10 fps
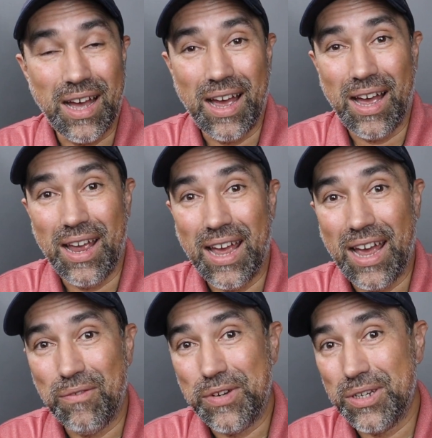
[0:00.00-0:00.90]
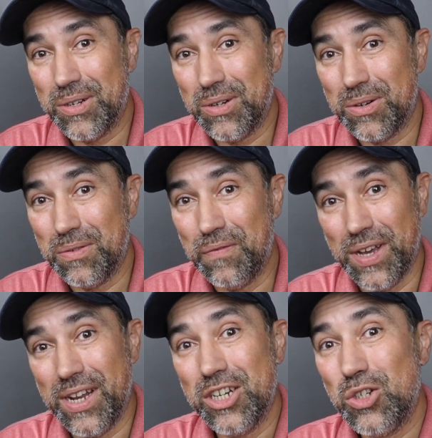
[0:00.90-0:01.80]
I have to
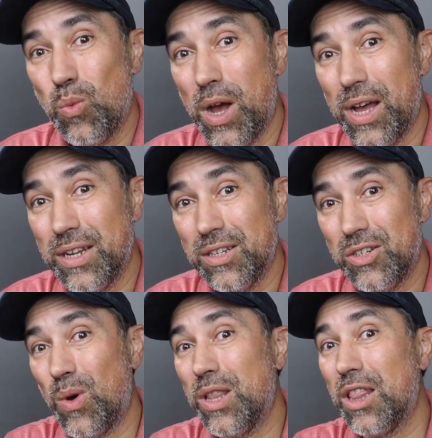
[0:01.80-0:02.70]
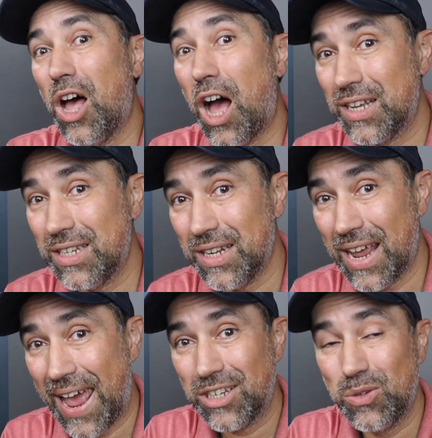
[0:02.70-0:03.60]
finish one to unlock the
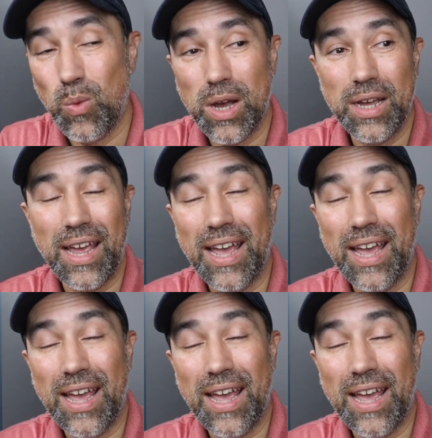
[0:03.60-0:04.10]
next one,